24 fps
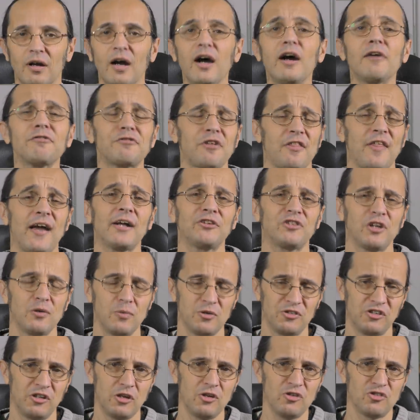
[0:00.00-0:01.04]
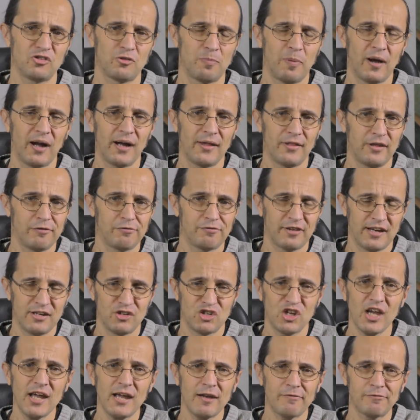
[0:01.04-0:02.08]
After that, it was used by the
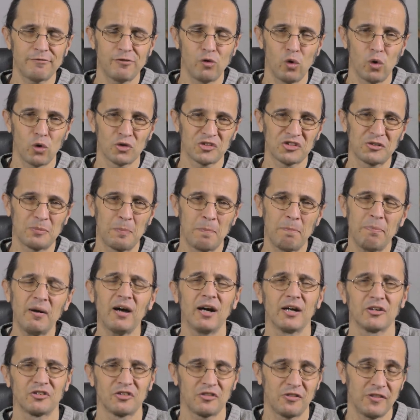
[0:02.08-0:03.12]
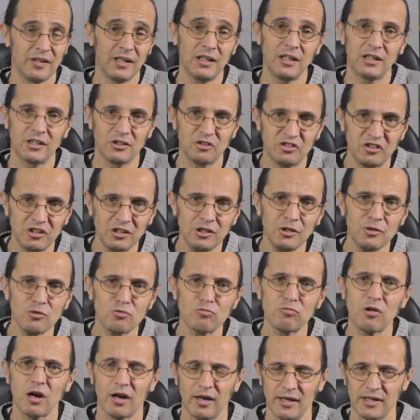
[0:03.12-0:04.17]
French Air Force, but the continued
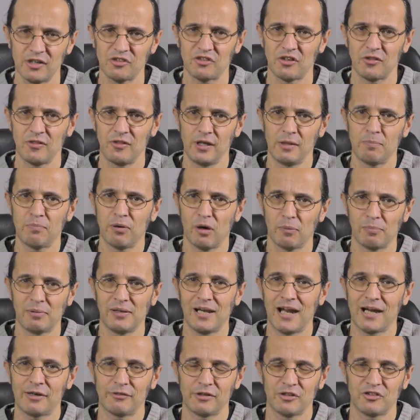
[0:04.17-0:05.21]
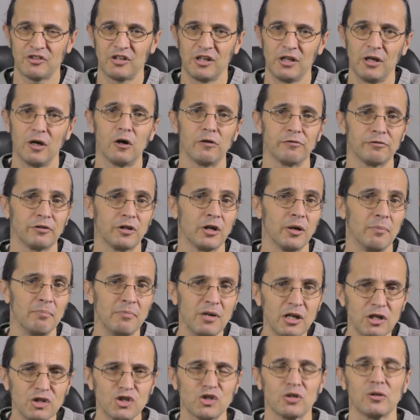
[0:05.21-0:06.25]
rise in the popularity of
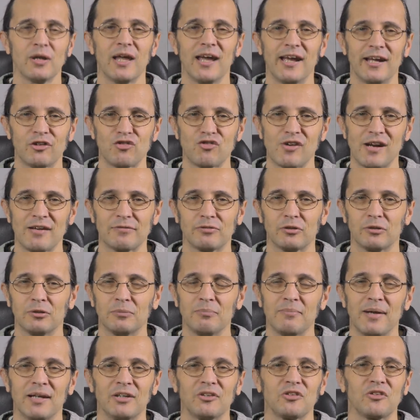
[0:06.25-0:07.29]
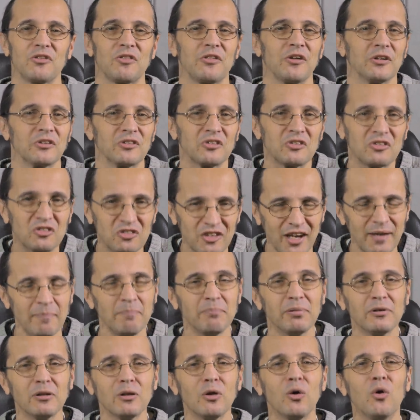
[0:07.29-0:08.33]
commercial air travel meant that
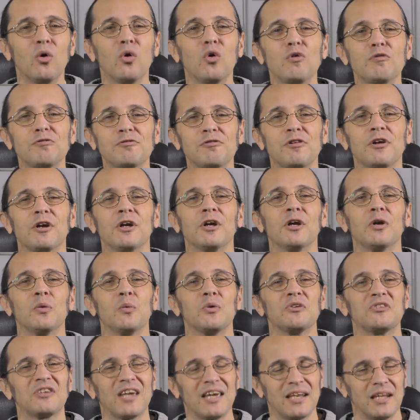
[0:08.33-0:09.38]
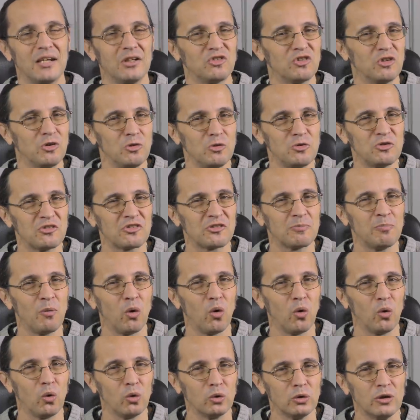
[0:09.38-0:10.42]
Tempelhof was getting too
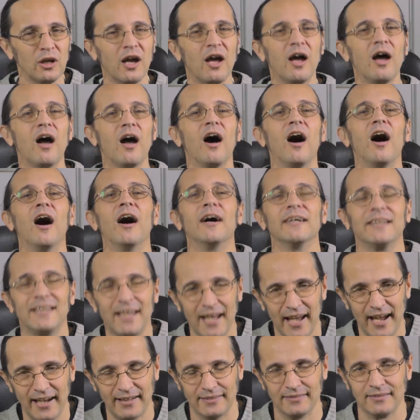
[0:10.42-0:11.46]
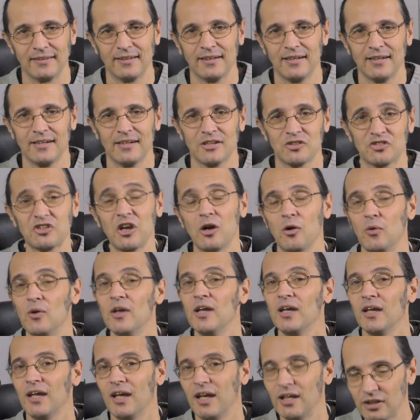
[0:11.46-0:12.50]
small again. So
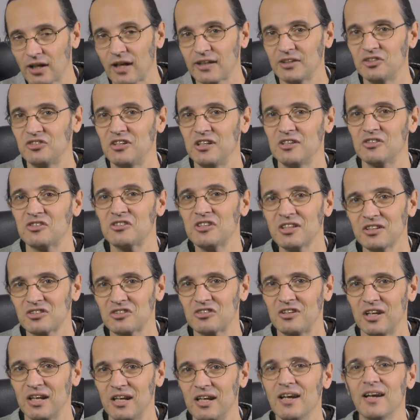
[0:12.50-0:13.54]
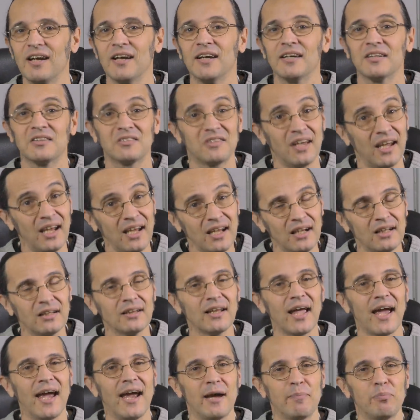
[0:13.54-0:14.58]
in 1960,
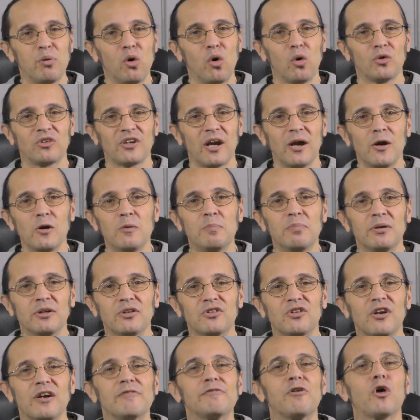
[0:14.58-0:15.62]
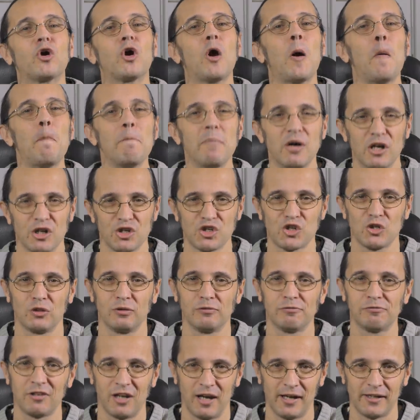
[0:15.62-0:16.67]
Tegel Airport opened for
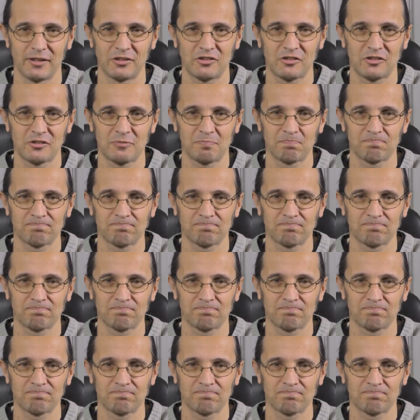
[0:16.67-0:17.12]
commercial flights.